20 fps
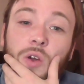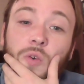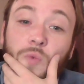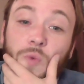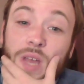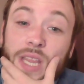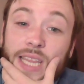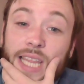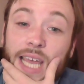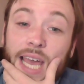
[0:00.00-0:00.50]

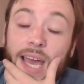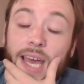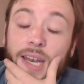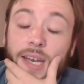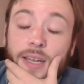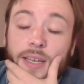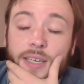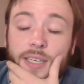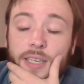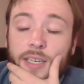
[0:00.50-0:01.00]
With
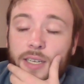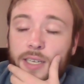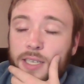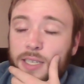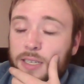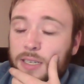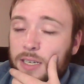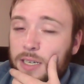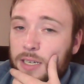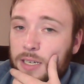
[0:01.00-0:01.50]
that,
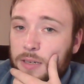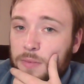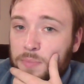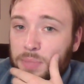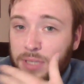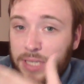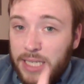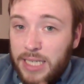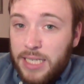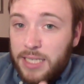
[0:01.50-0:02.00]

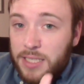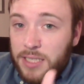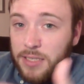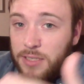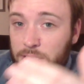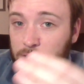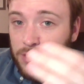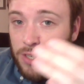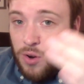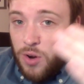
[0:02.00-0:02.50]

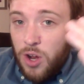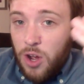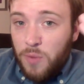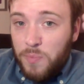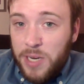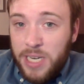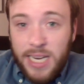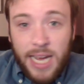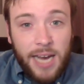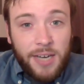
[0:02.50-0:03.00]
please don't call
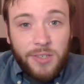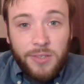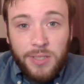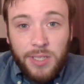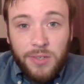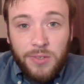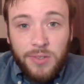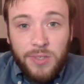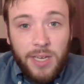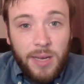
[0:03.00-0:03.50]
me Dr.
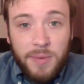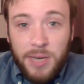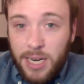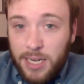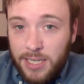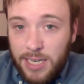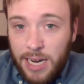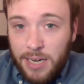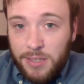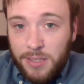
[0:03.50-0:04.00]
Little. I'm
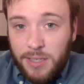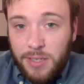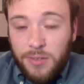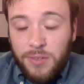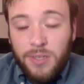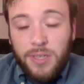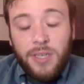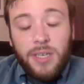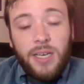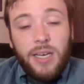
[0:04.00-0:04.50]
not Dr.
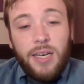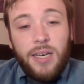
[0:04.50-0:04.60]
Little.